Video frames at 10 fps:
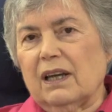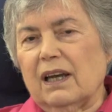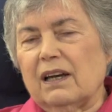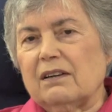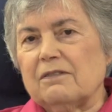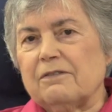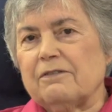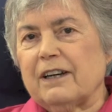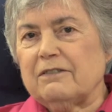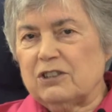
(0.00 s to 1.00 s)
have
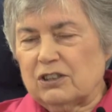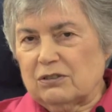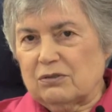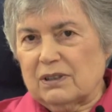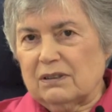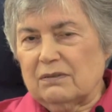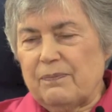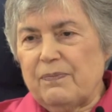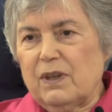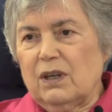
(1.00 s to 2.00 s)
5 children
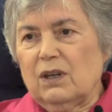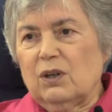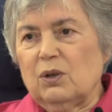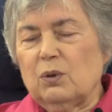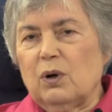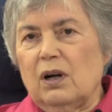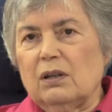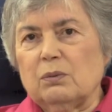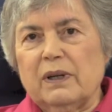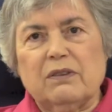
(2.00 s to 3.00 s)
who
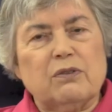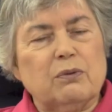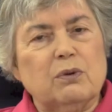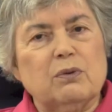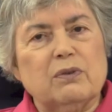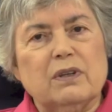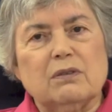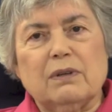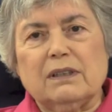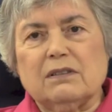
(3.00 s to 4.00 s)
all went through
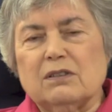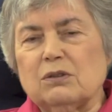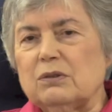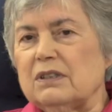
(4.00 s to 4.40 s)
the Rutland school